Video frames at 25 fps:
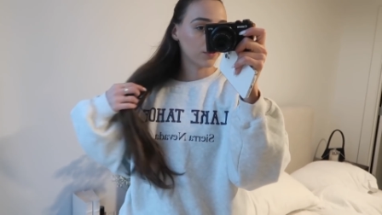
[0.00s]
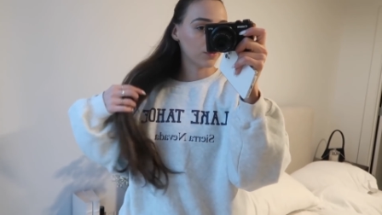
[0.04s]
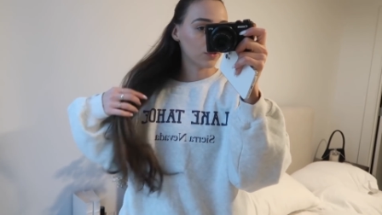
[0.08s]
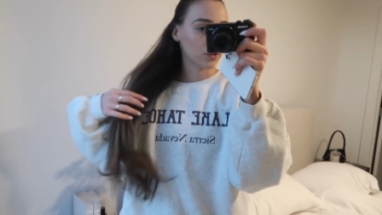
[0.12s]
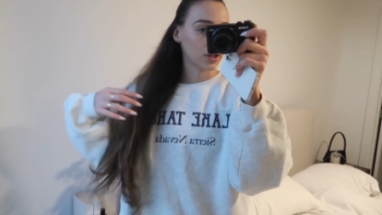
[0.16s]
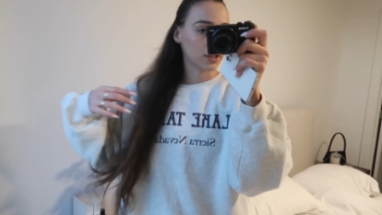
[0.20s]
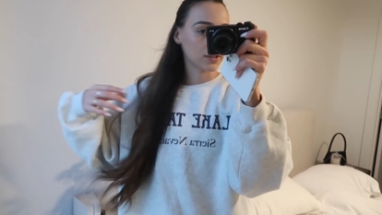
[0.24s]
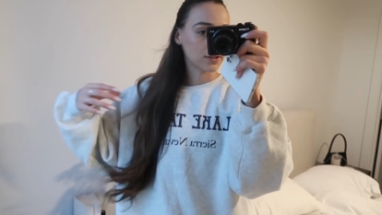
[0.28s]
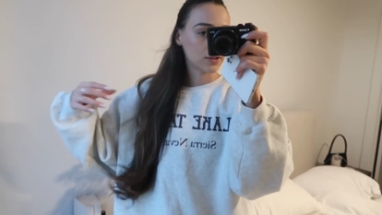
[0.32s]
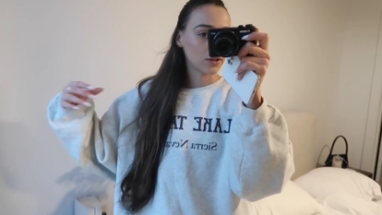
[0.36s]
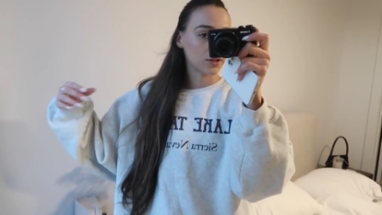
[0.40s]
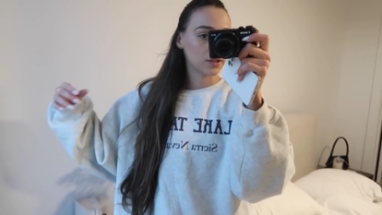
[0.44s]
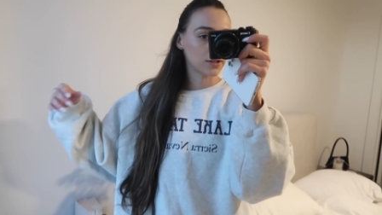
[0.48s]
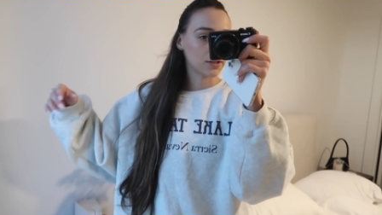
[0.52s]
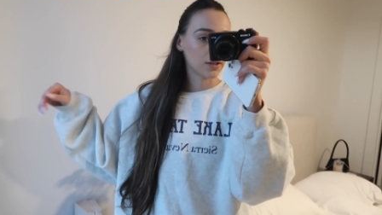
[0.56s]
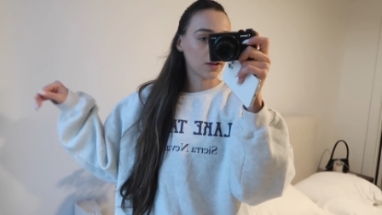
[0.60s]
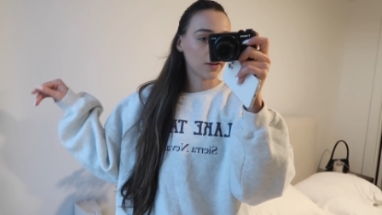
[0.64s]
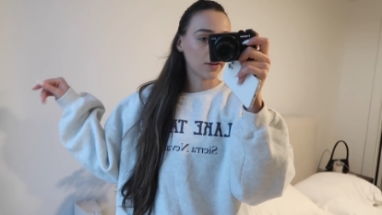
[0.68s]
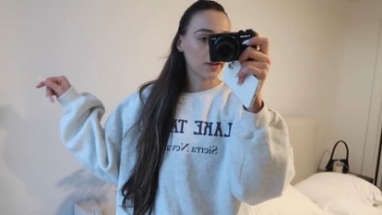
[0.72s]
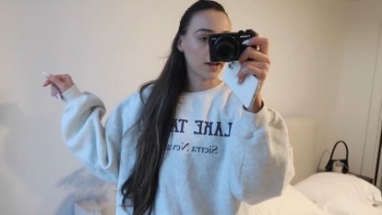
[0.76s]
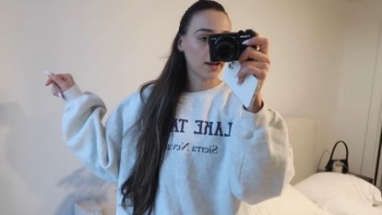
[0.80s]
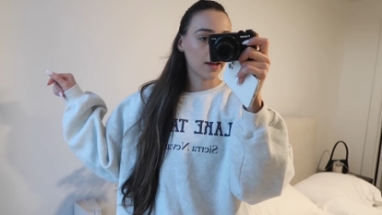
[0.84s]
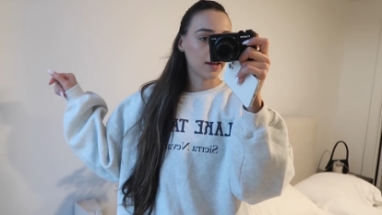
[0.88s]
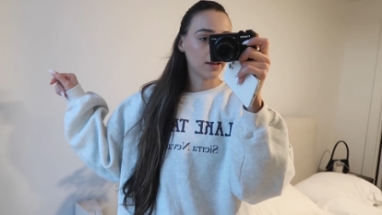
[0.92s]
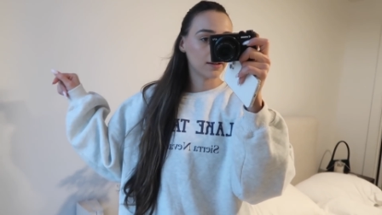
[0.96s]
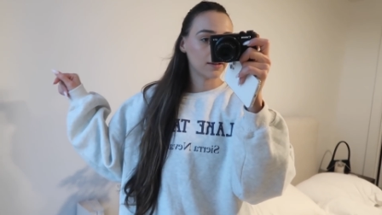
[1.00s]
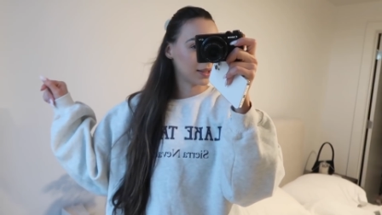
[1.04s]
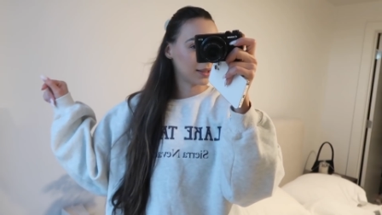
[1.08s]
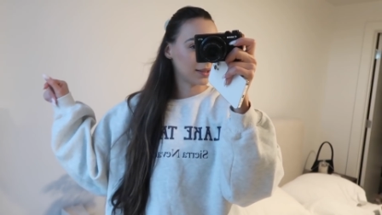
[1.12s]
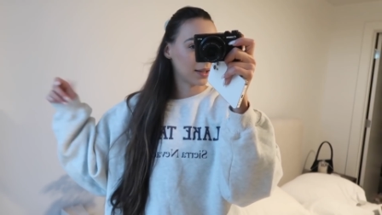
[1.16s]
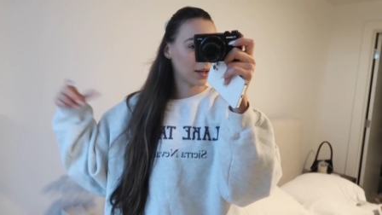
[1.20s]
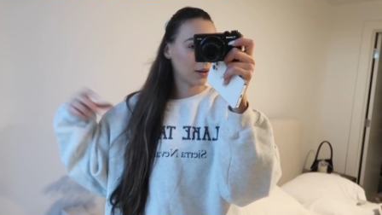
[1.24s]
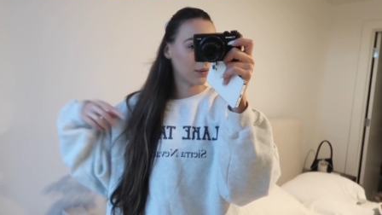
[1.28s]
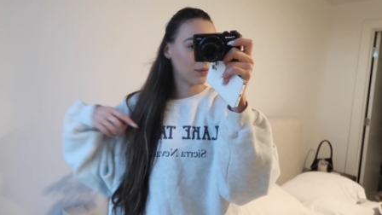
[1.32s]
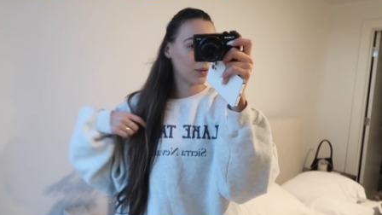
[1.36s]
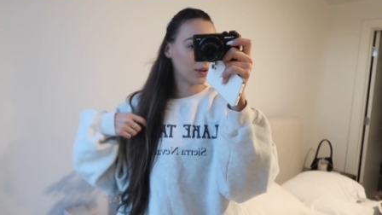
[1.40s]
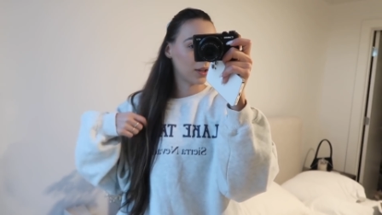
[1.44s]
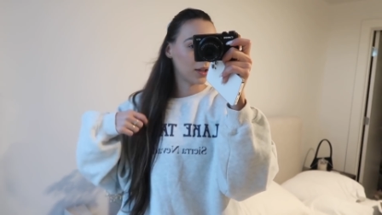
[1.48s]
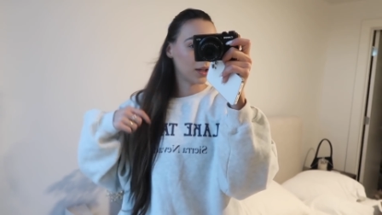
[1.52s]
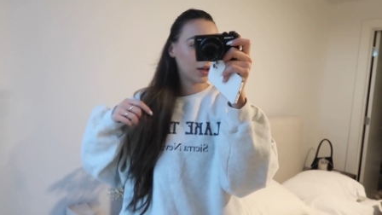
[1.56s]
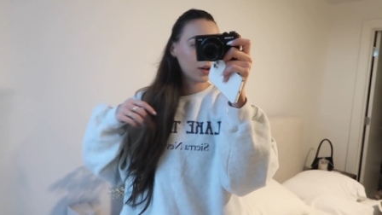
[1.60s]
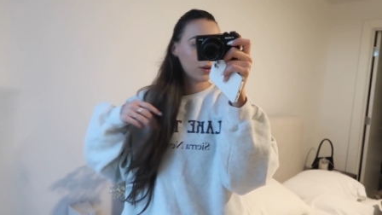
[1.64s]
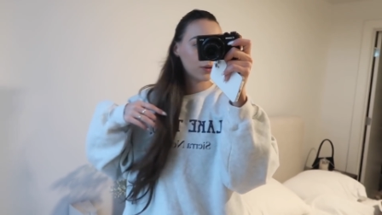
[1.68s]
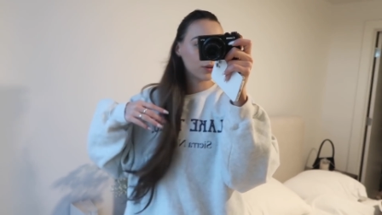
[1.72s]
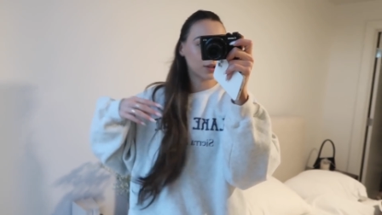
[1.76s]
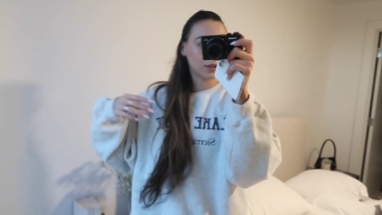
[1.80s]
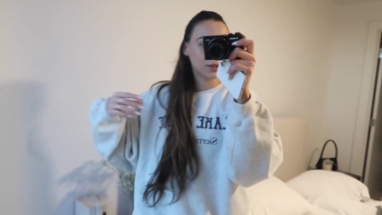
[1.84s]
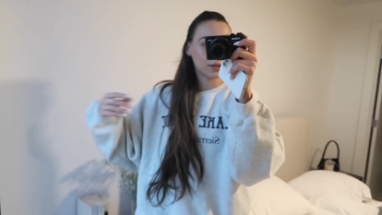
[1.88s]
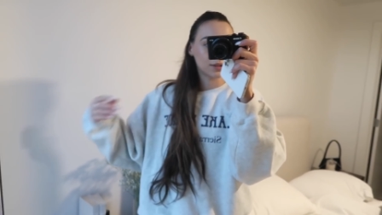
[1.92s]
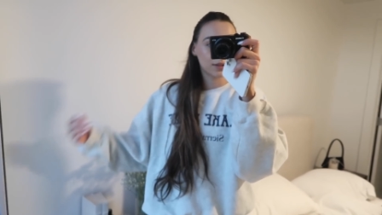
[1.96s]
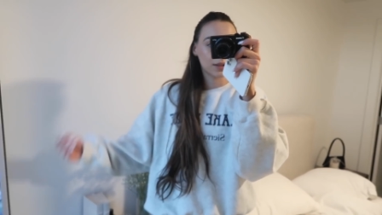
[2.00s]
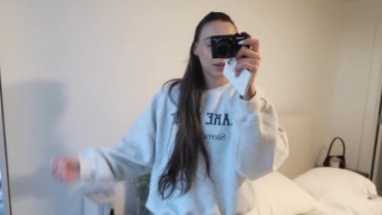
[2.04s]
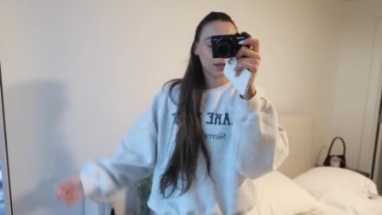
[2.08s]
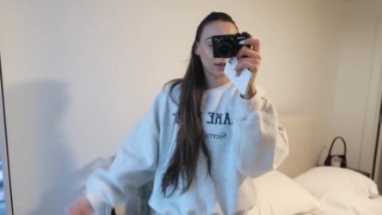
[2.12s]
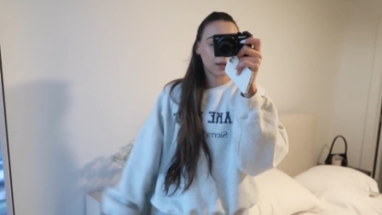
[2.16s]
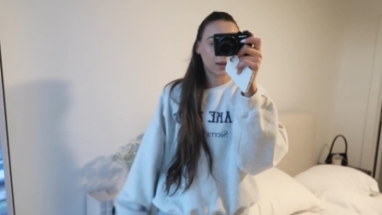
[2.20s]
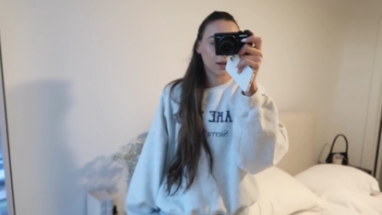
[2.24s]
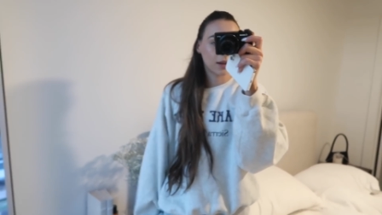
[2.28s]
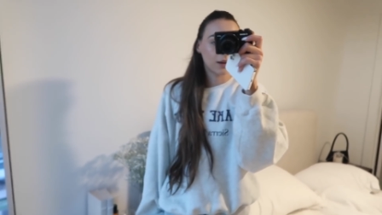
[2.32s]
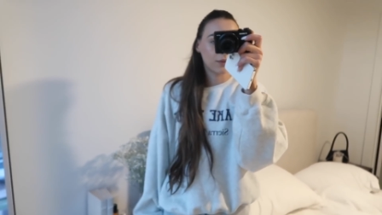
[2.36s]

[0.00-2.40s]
if you guys already saw that sit down video. This is like the